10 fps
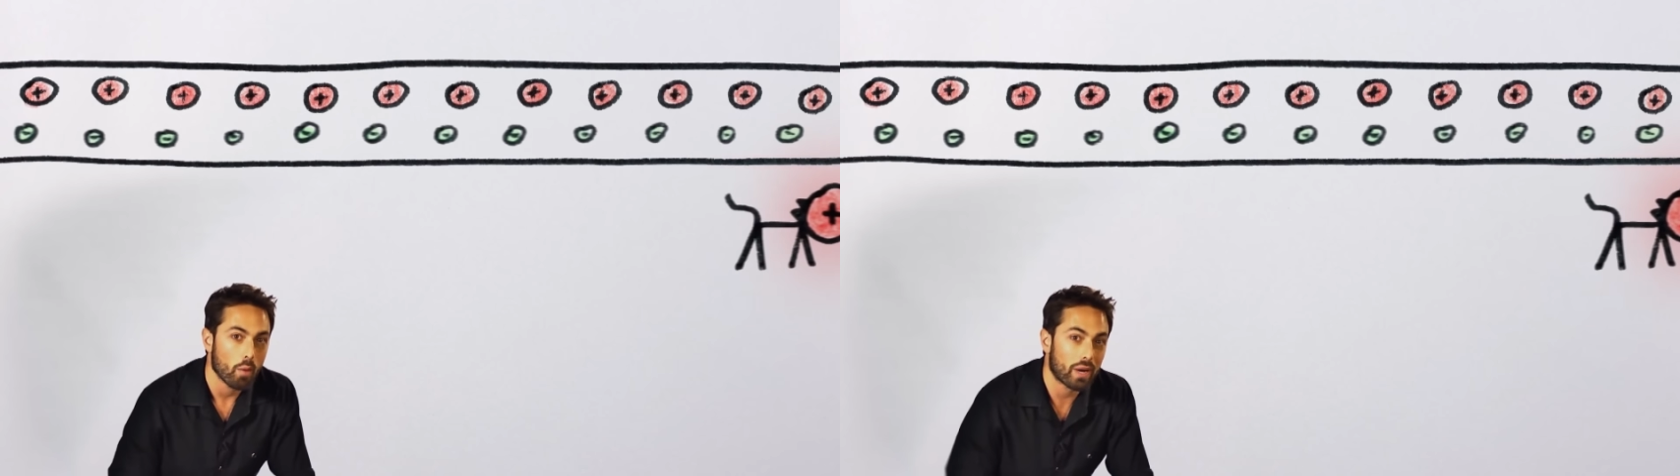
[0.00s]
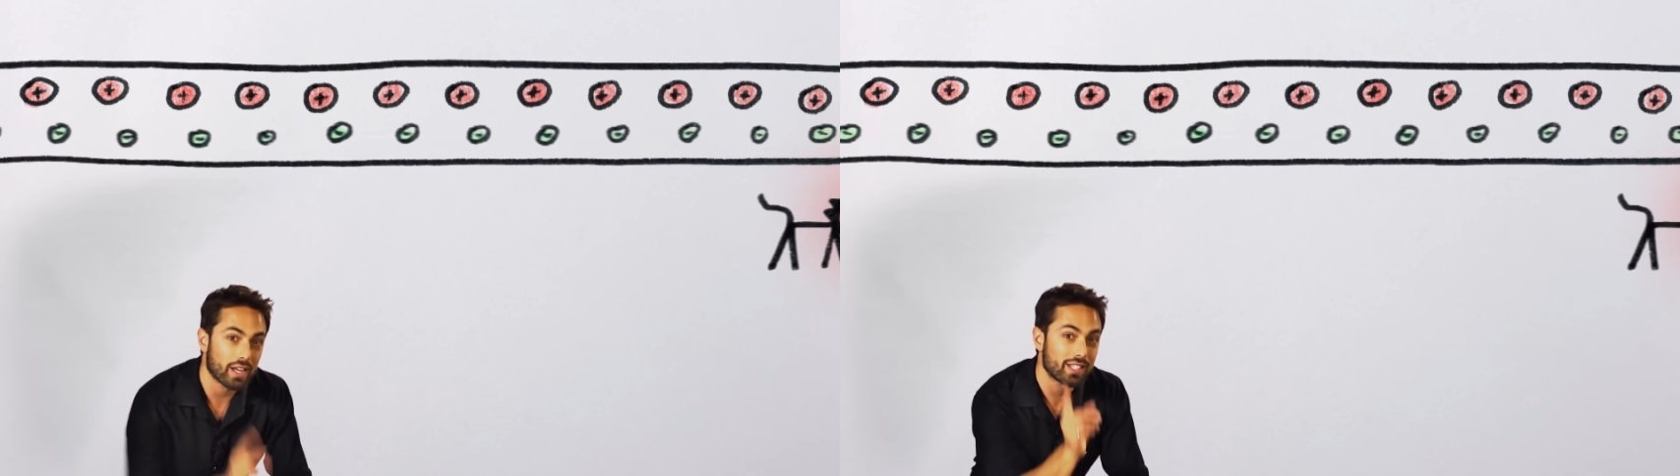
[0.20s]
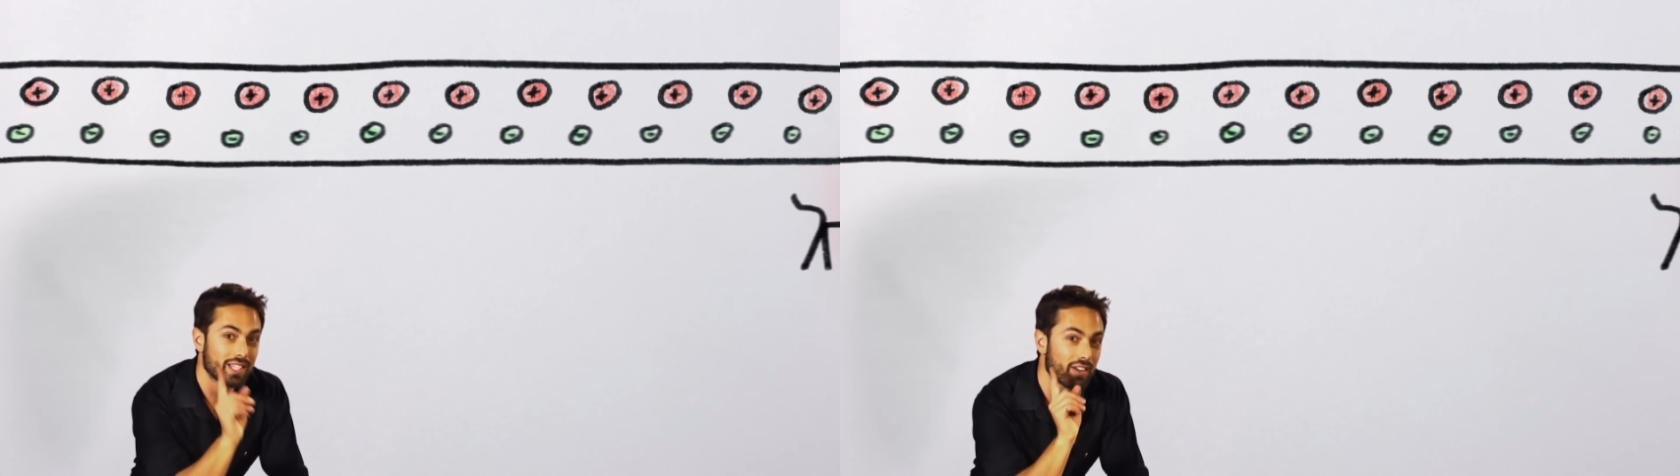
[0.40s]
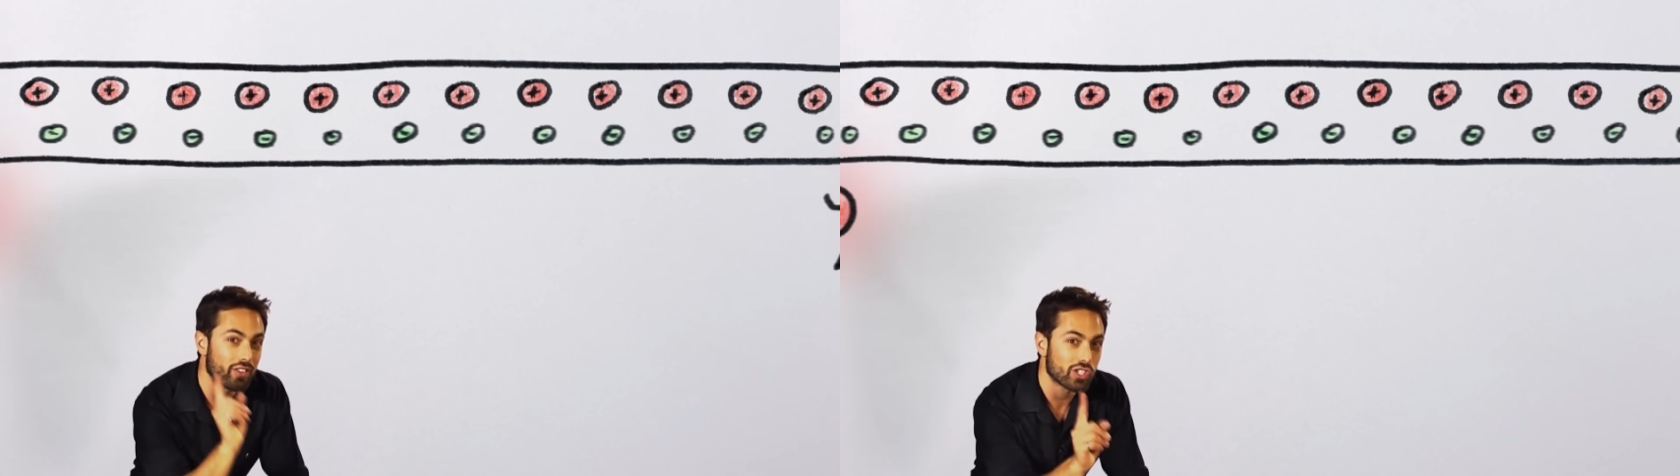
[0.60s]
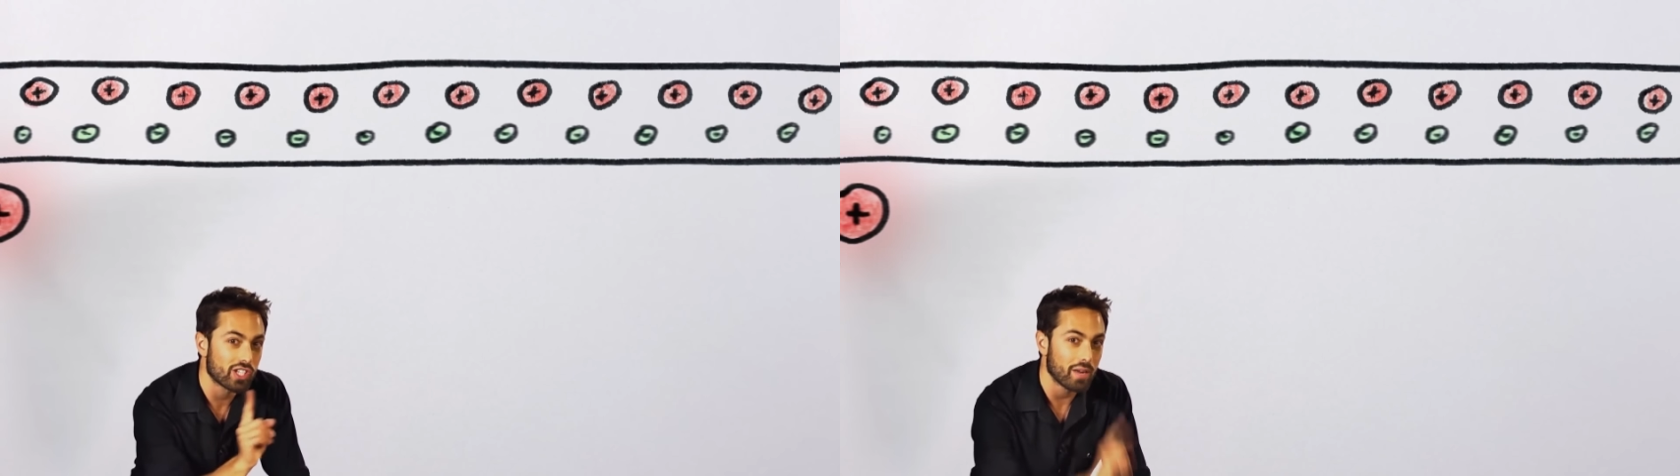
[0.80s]
But consider
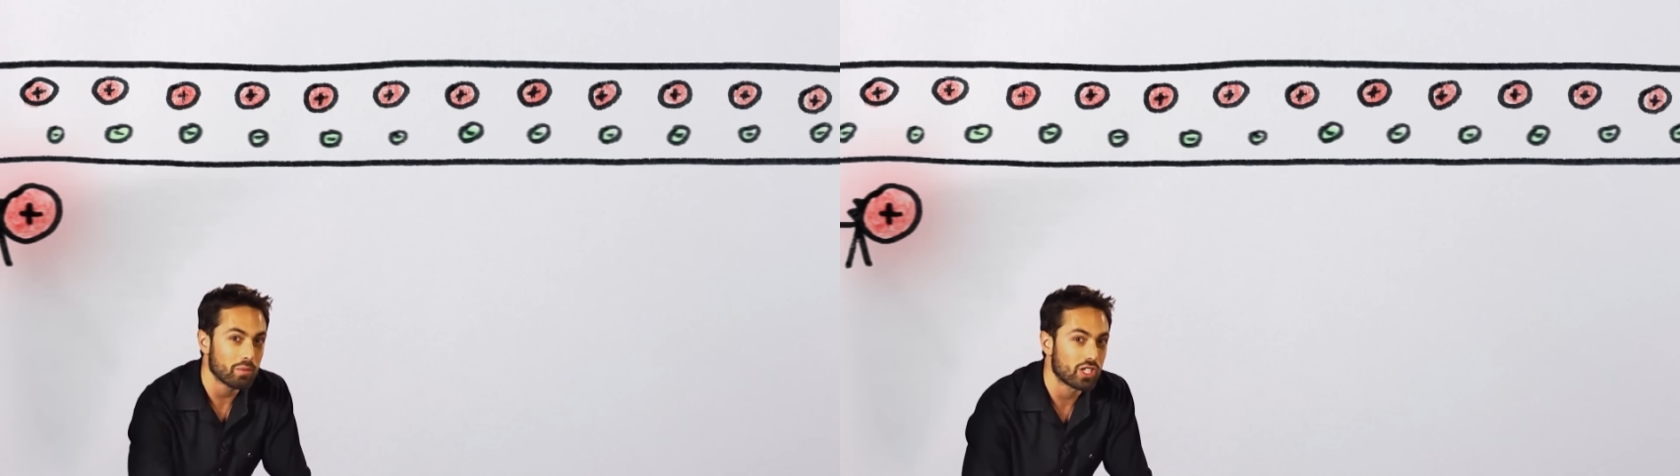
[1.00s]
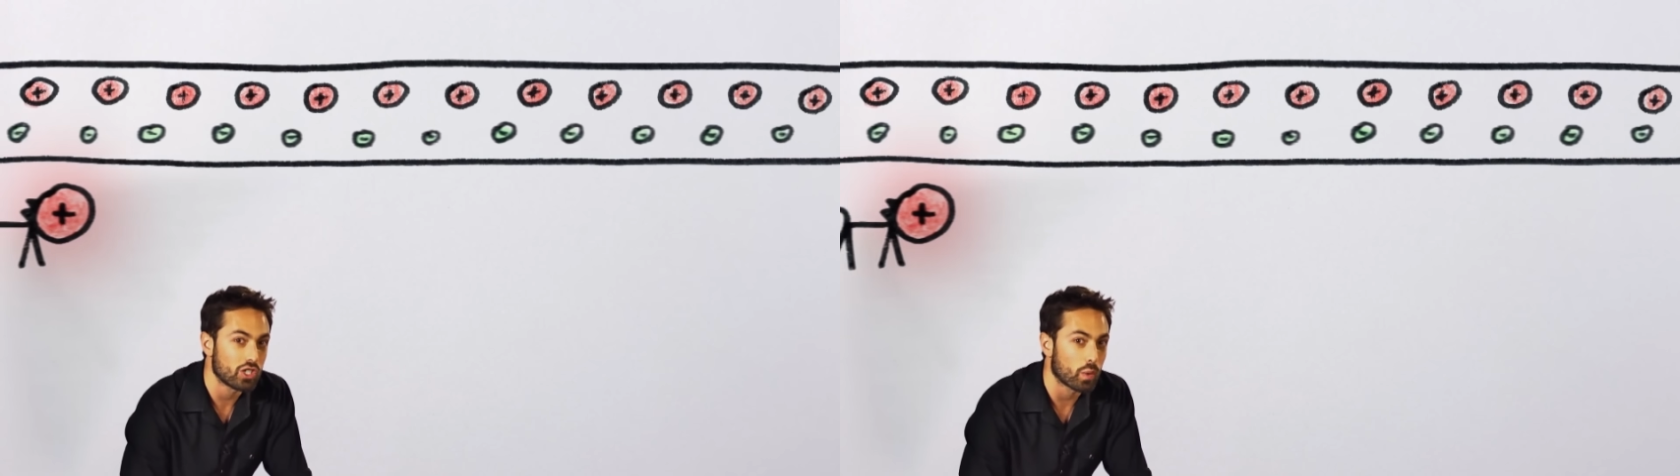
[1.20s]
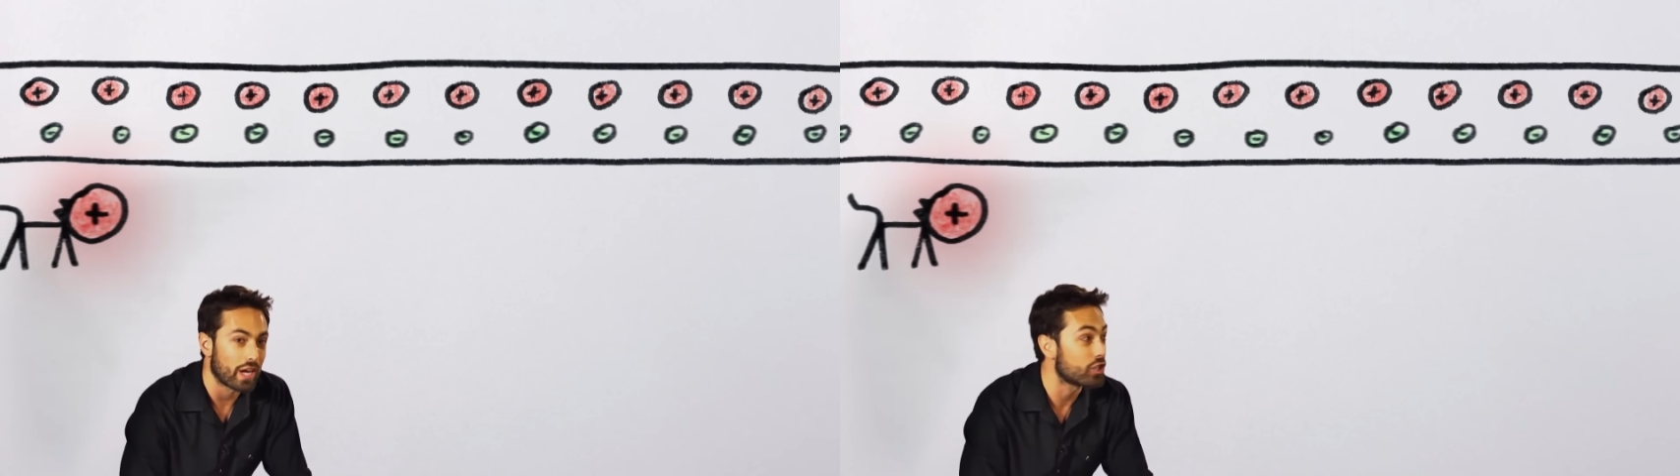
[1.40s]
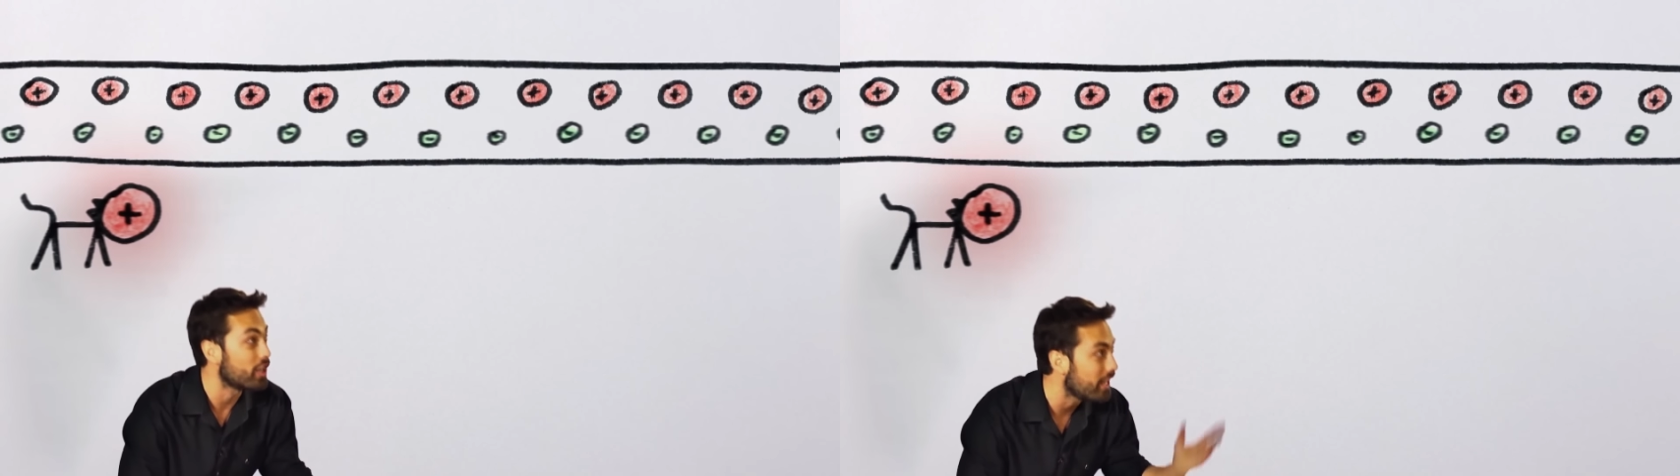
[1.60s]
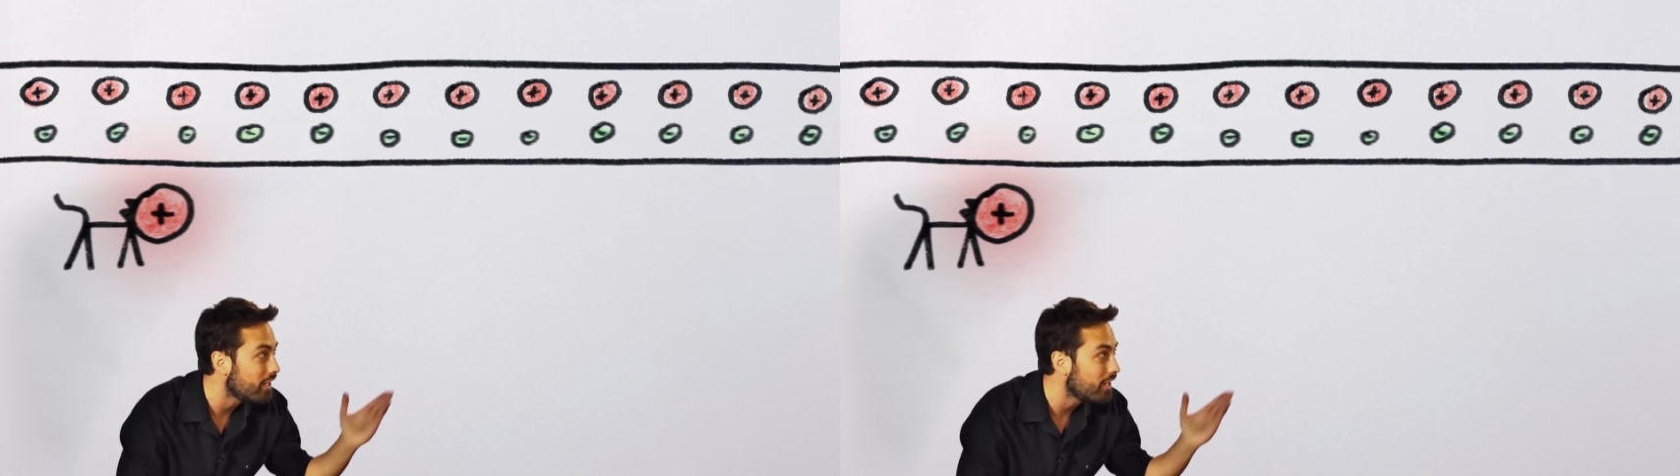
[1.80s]
the same situation